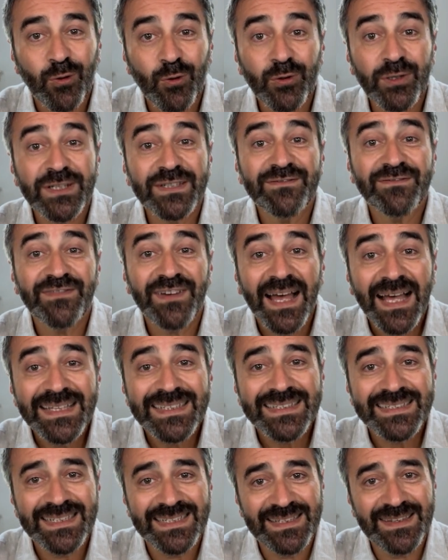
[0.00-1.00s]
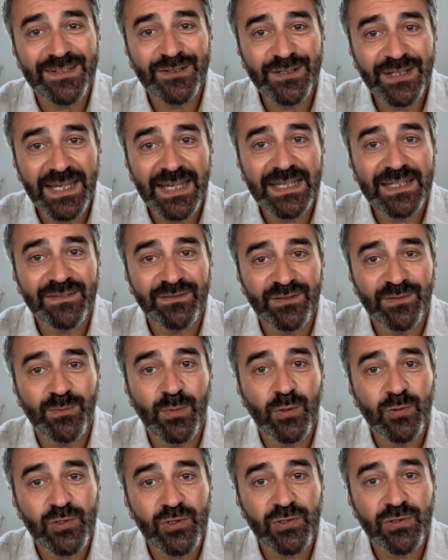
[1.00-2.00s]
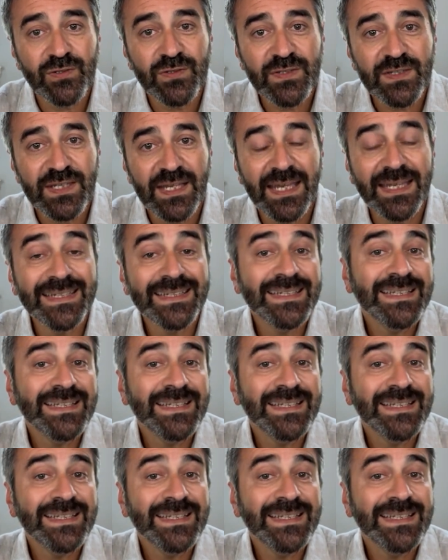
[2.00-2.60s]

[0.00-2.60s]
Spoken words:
or invalidate their negative emotions and